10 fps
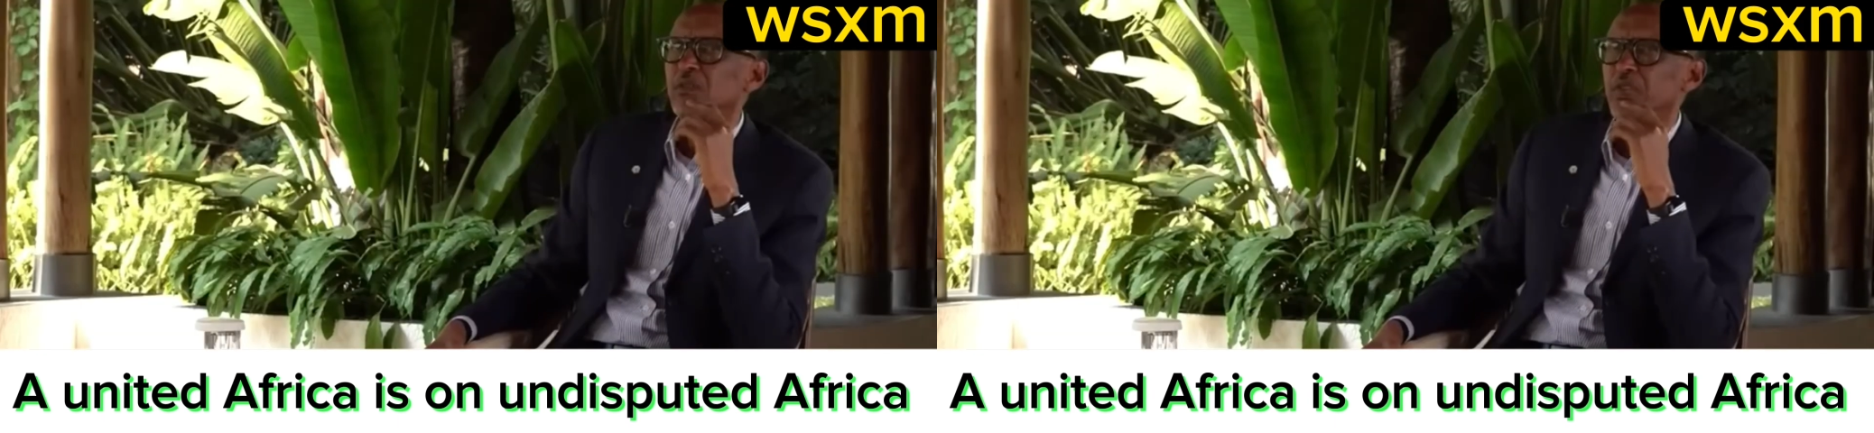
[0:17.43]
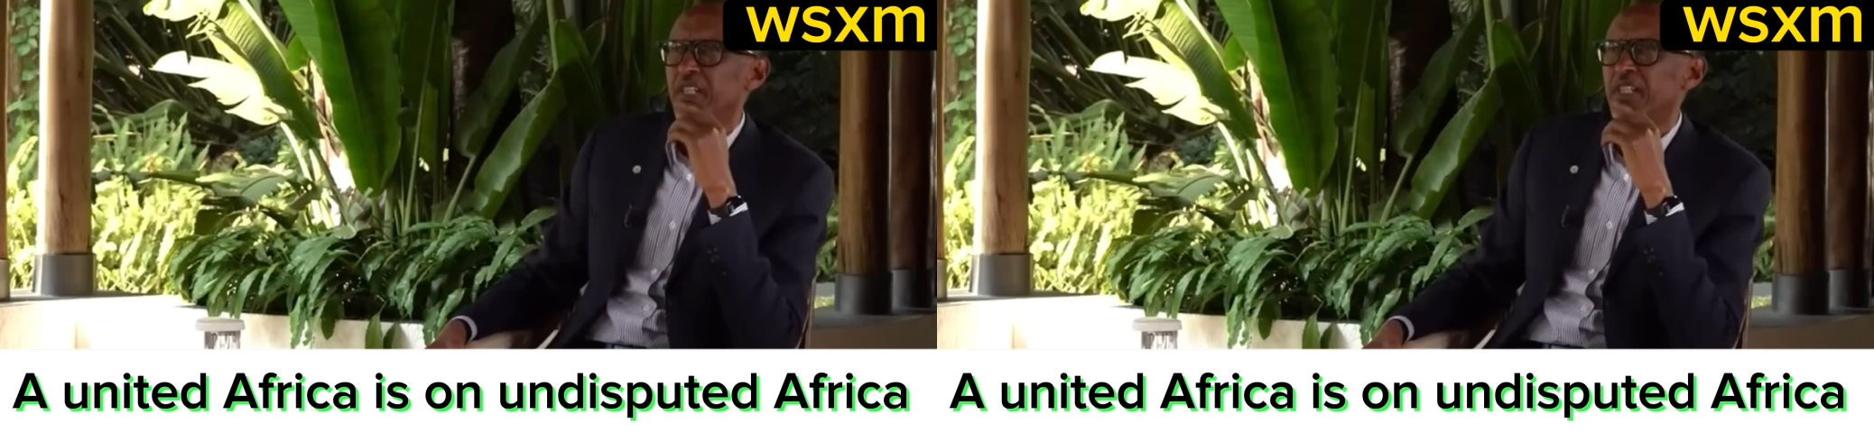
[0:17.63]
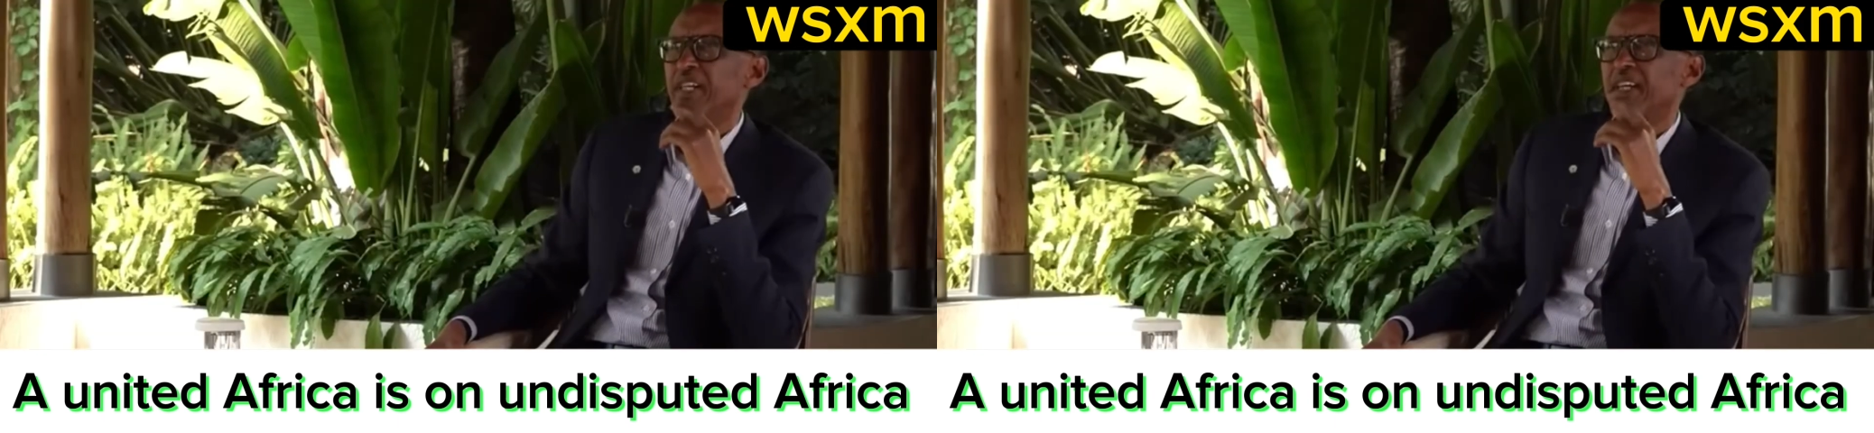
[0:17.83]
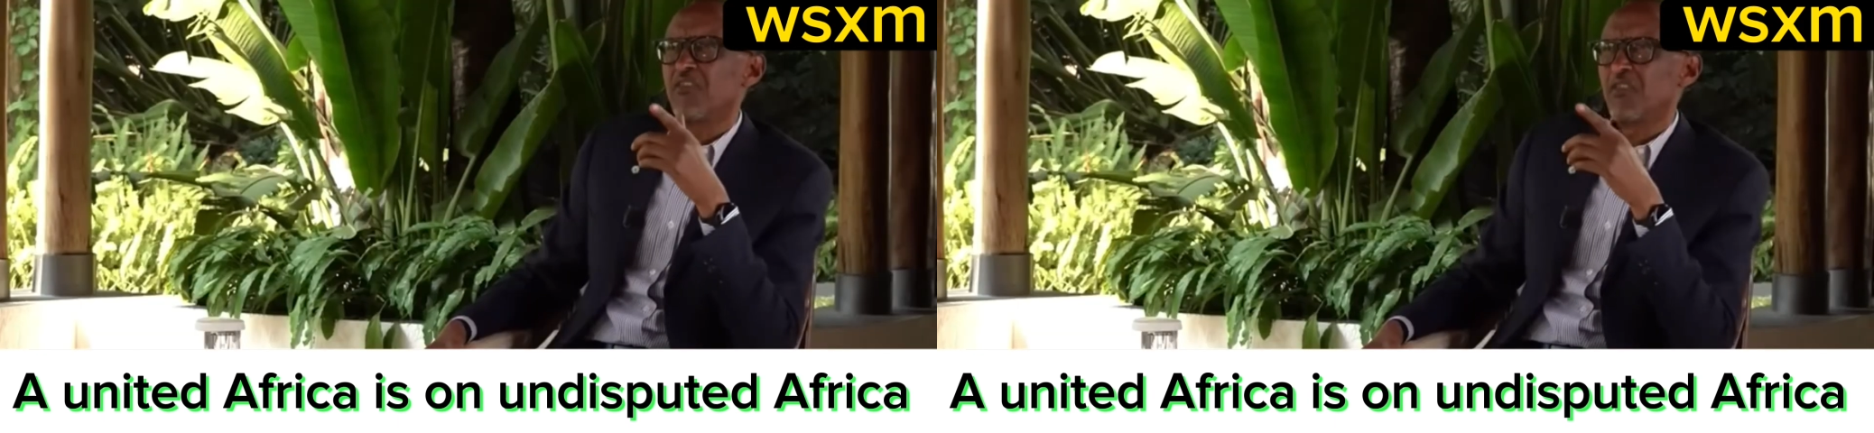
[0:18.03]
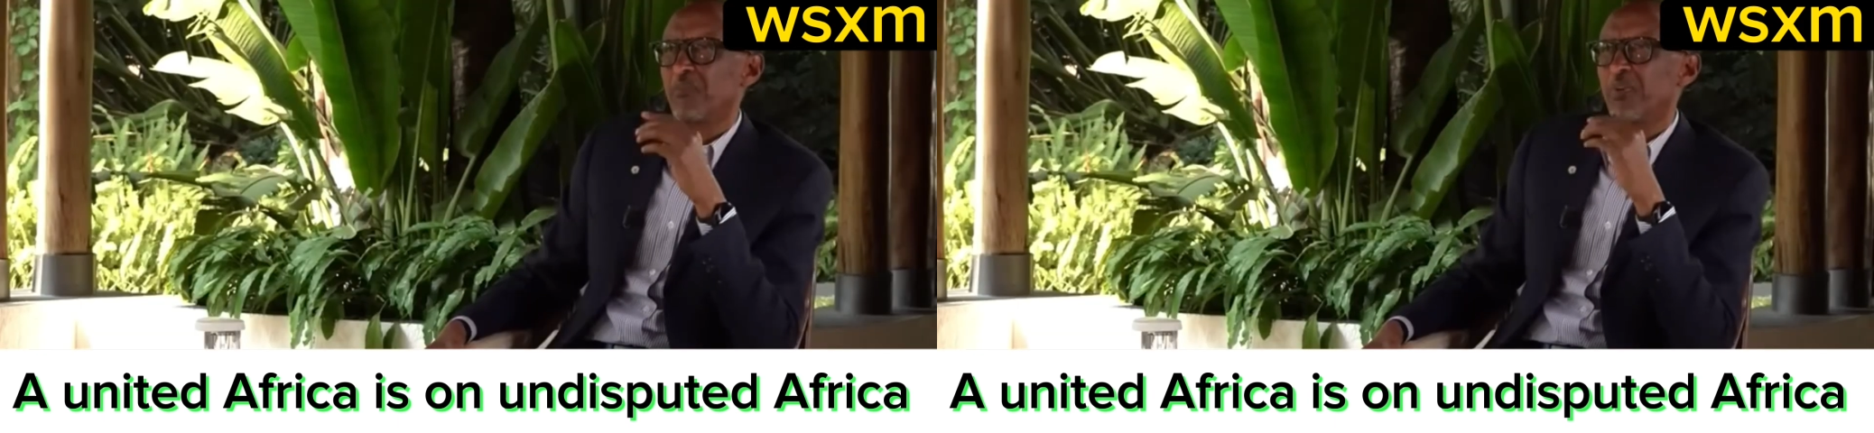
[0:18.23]
Wouldn't I
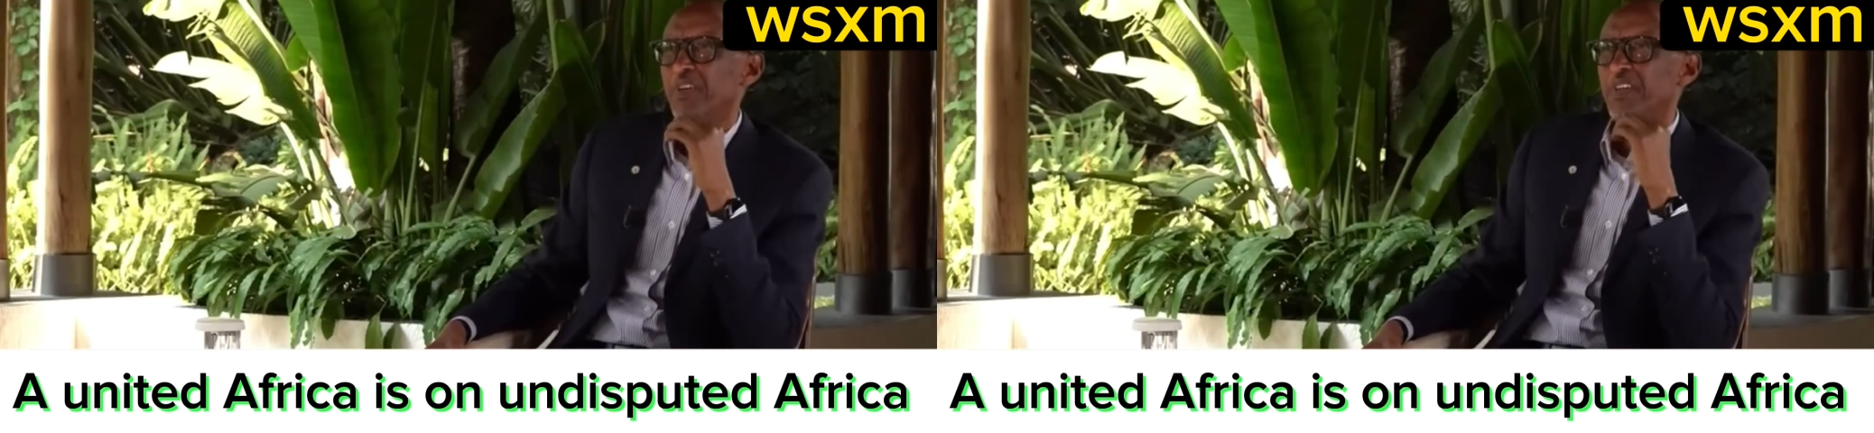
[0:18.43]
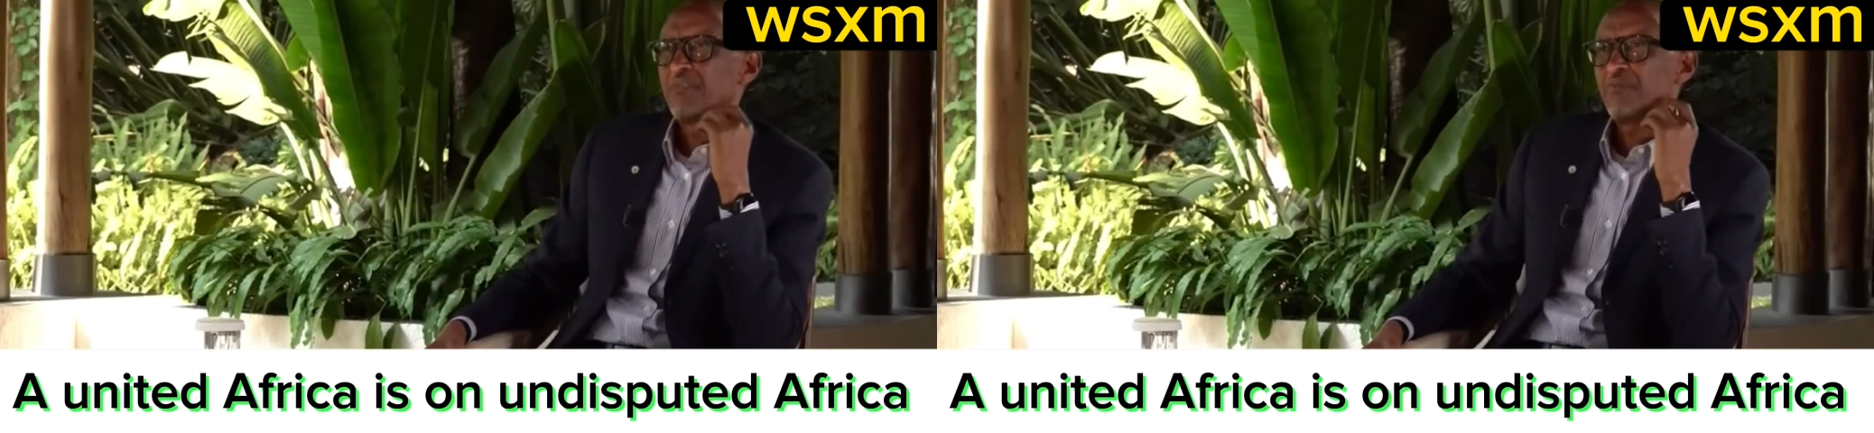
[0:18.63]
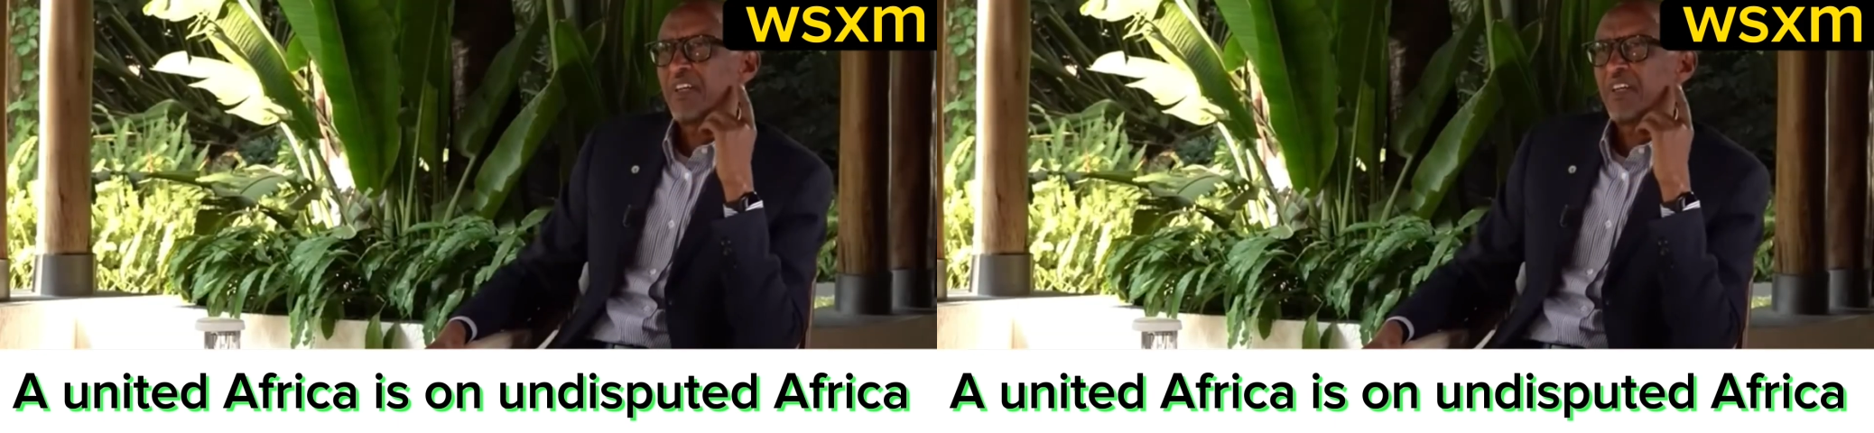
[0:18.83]
have a point if